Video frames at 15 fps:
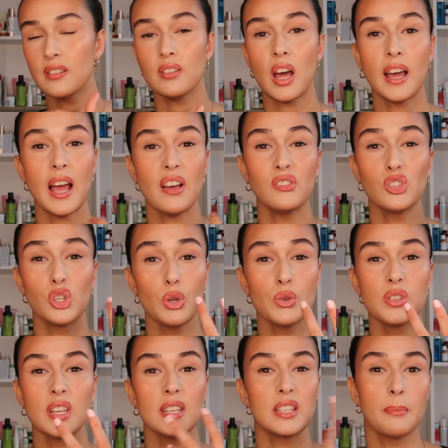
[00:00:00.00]
I haven't
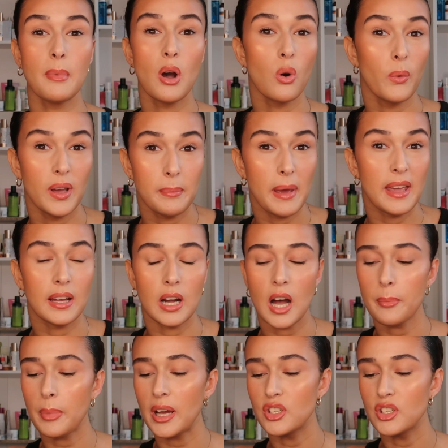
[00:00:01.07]
used it to melt away makeup.